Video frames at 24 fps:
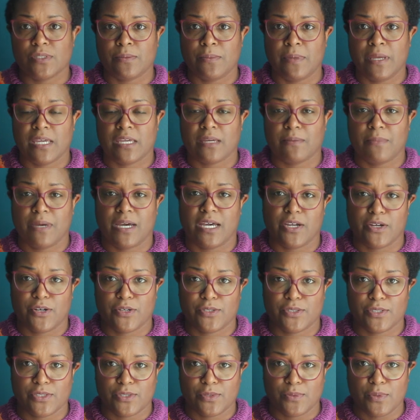to make my
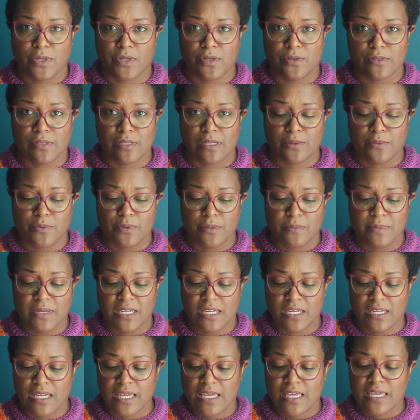Ursa sweater that I want to
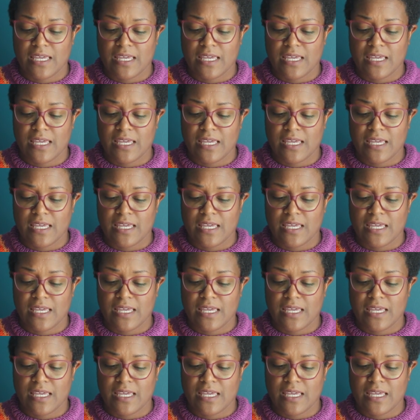make.